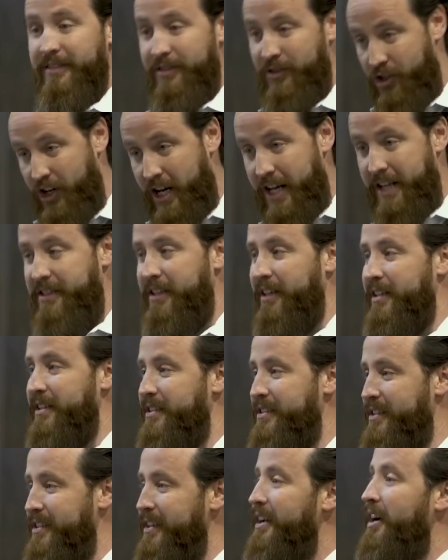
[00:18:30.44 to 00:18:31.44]

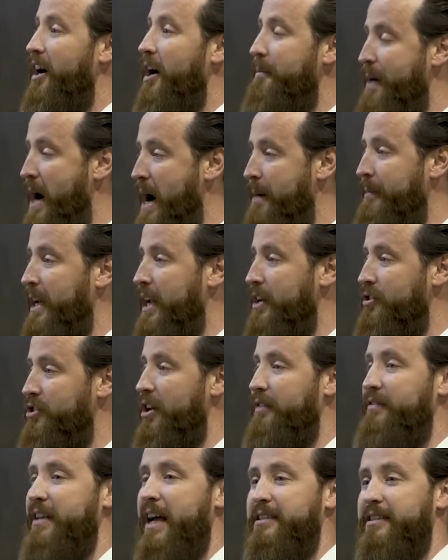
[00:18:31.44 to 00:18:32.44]
Jesus. Abomination
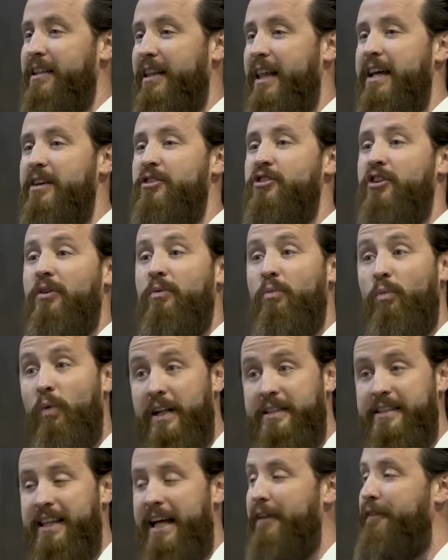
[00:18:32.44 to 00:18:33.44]
of desolation.
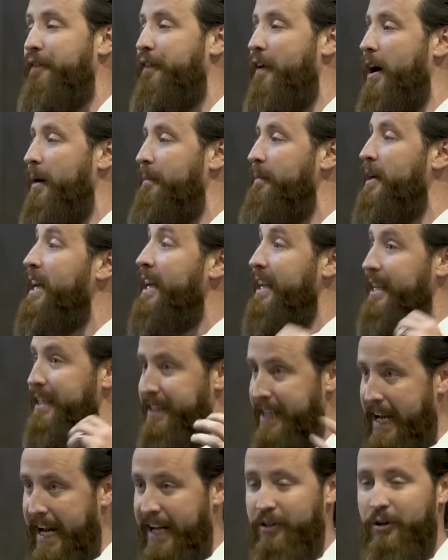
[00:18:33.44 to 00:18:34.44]
What's that from?
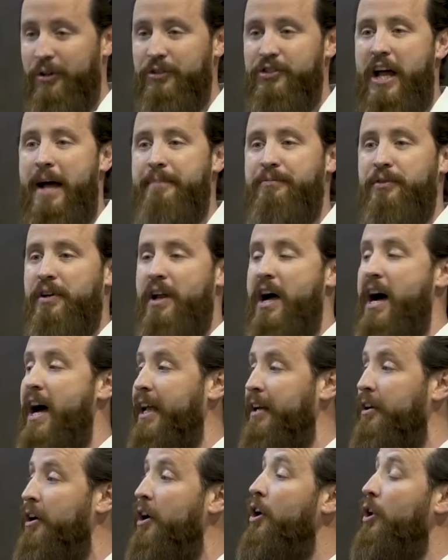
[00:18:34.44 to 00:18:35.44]
Daniel chapter
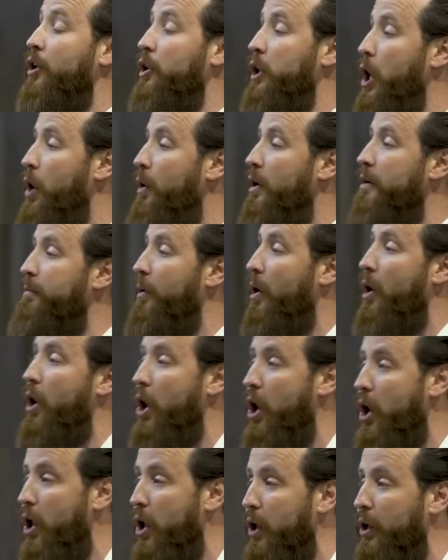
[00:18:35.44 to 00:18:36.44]
9. Lo and
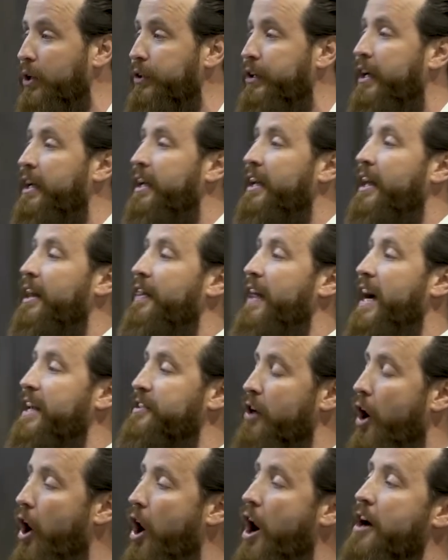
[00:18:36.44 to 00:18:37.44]
behold,
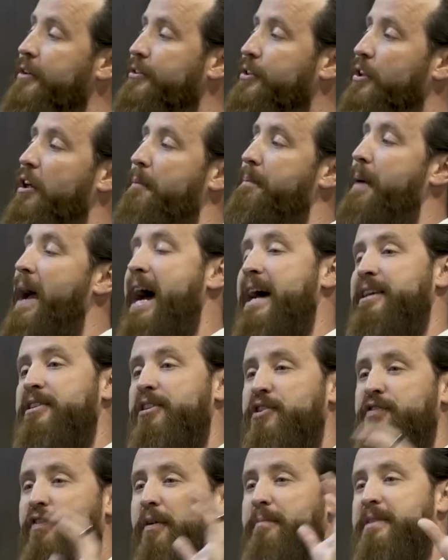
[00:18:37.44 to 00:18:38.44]
that's also the
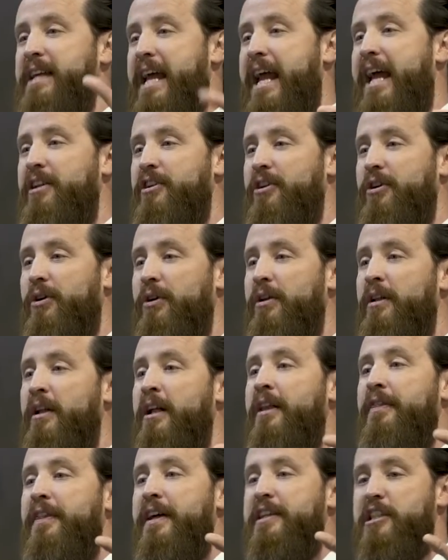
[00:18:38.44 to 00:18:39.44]
passage from Daniel
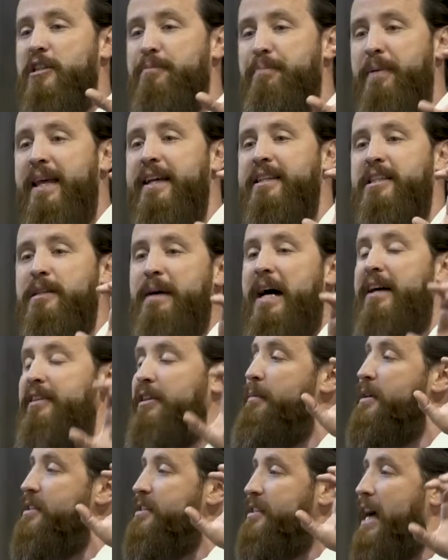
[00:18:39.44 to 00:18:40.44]
that speaks about
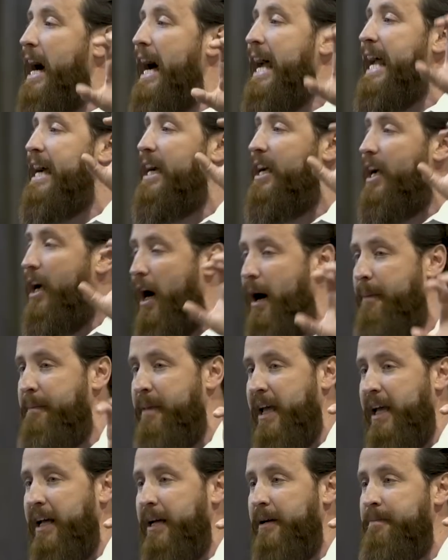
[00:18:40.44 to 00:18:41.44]
the Messiah
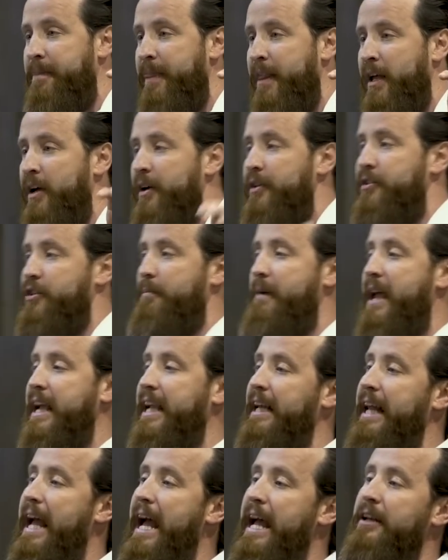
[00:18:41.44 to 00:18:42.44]
coming to make
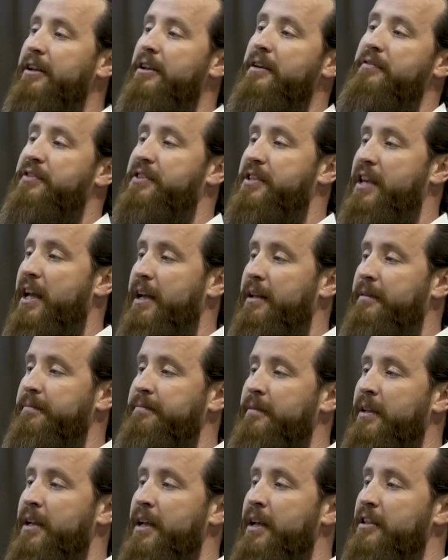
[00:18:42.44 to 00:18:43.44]
an end of
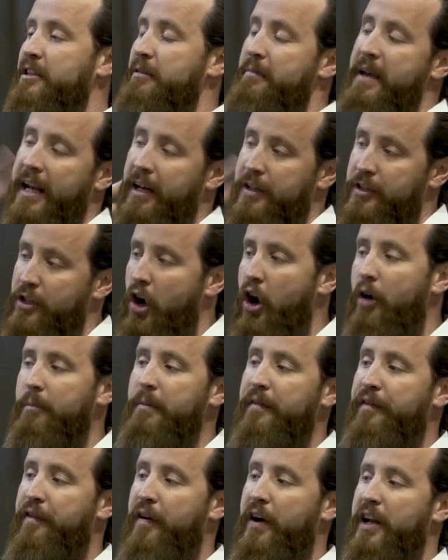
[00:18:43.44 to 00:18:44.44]
sin, to make
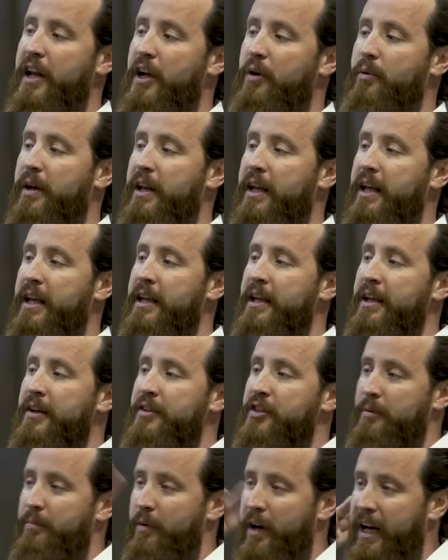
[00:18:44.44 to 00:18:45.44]
atonement for iniquity,
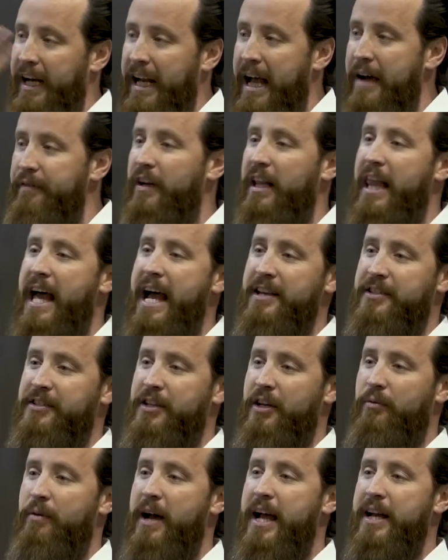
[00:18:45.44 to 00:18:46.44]
to bring an
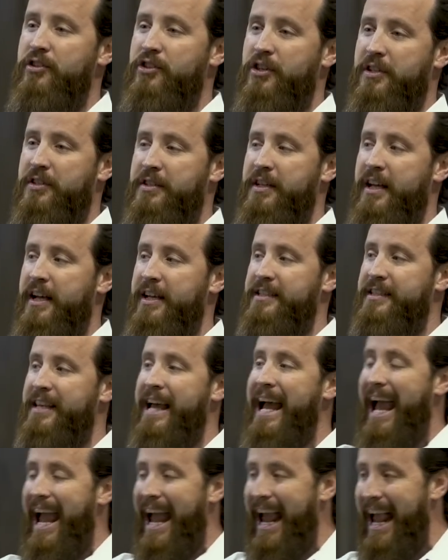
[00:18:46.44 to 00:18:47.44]
everlasting righteousness,
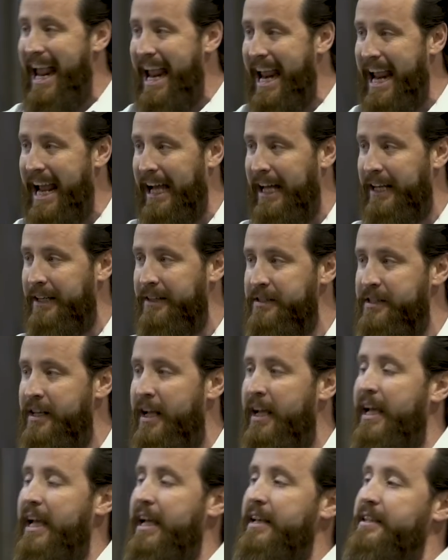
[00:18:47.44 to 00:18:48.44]
and
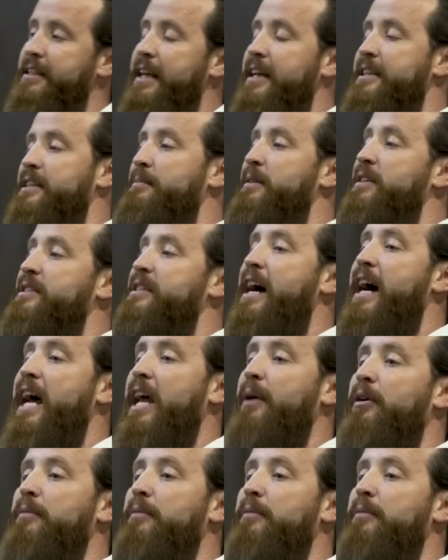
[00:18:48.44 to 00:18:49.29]
it says the Messiah